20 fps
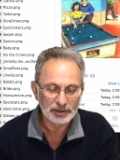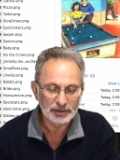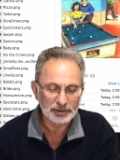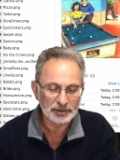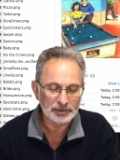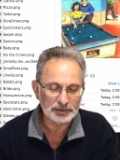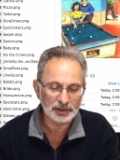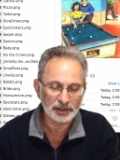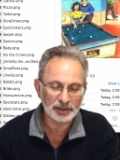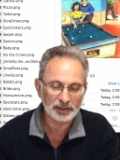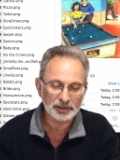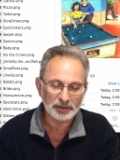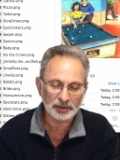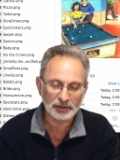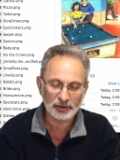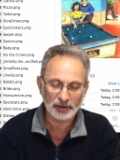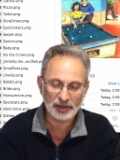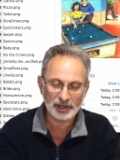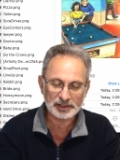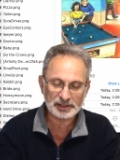So, and the
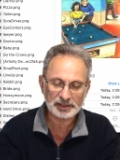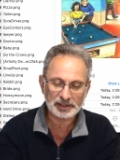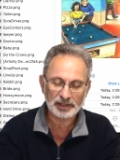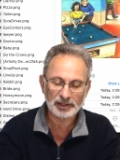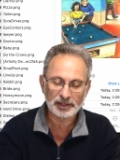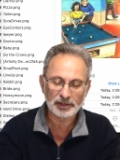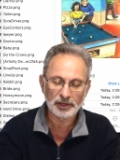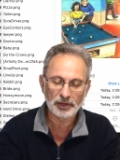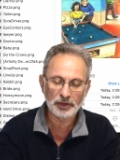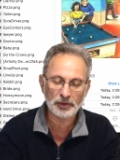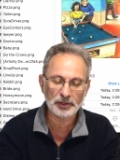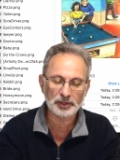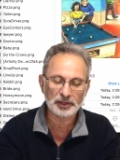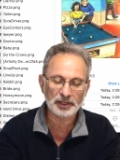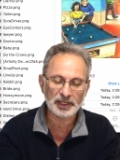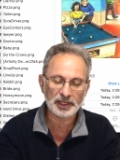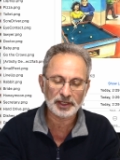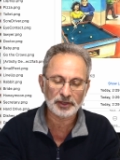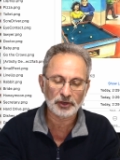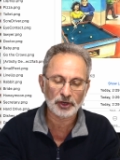guy's heard
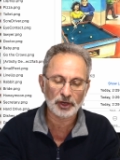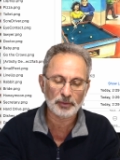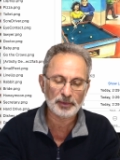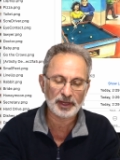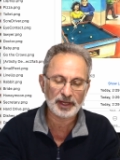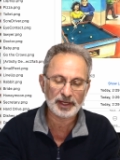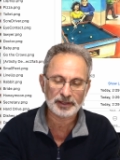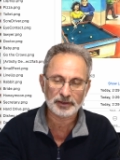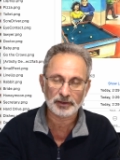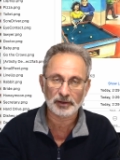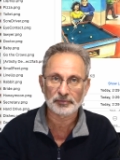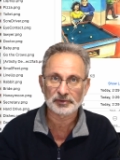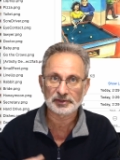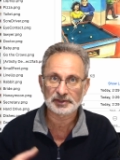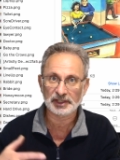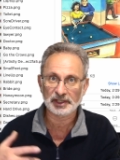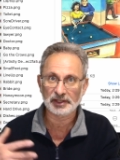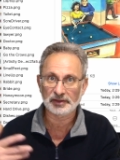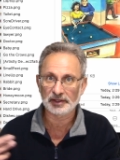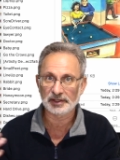the comment.
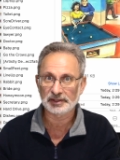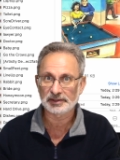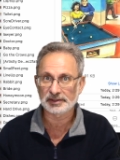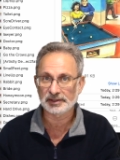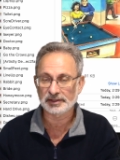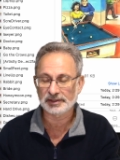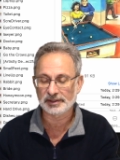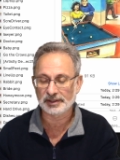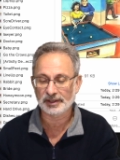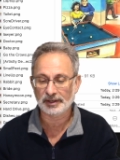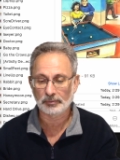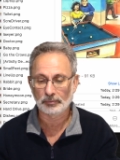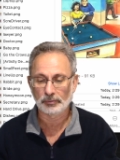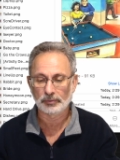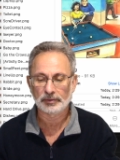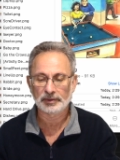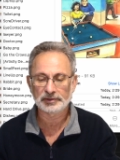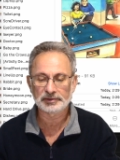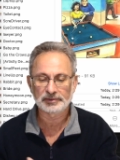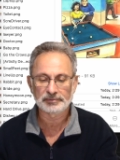Obviously, he thinks that, ooh,
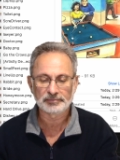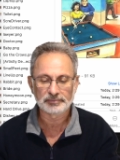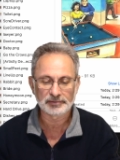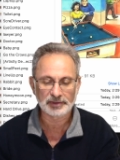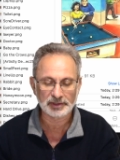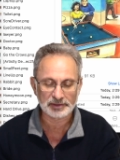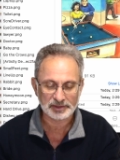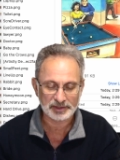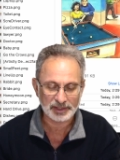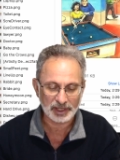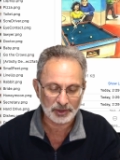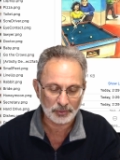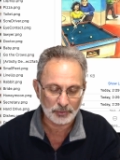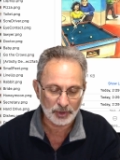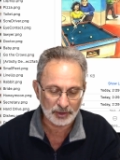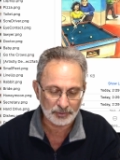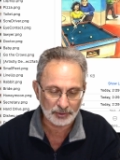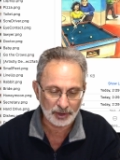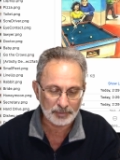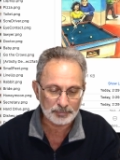it doesn't sound
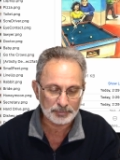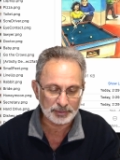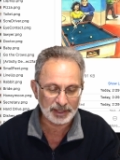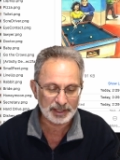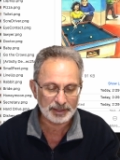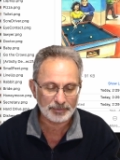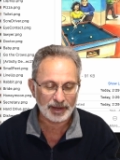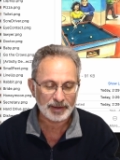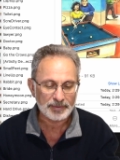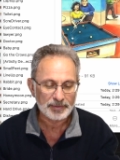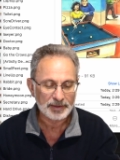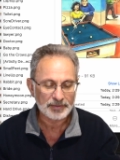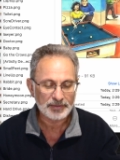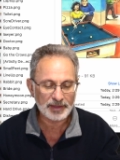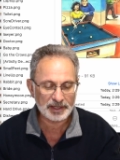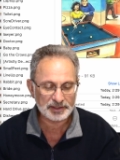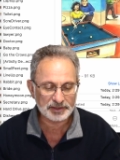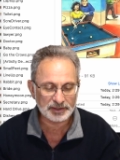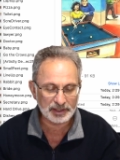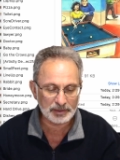quite right. But anyway,
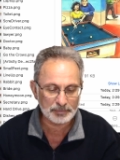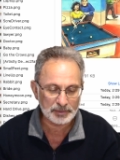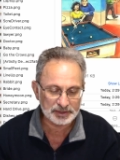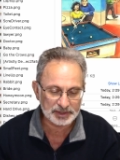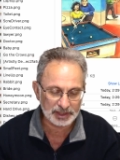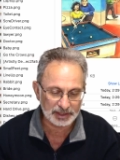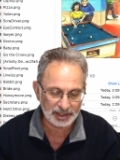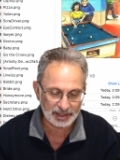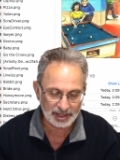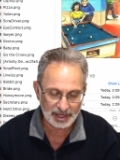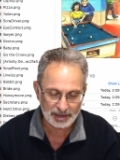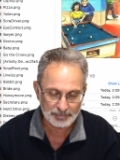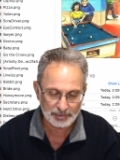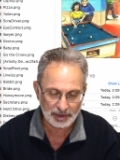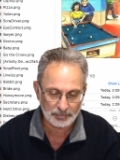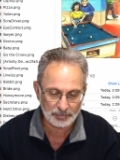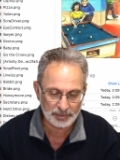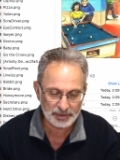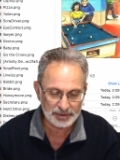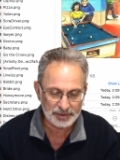that's the image that it came
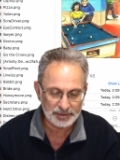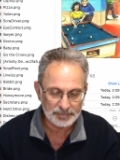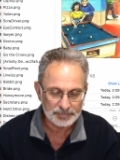up with.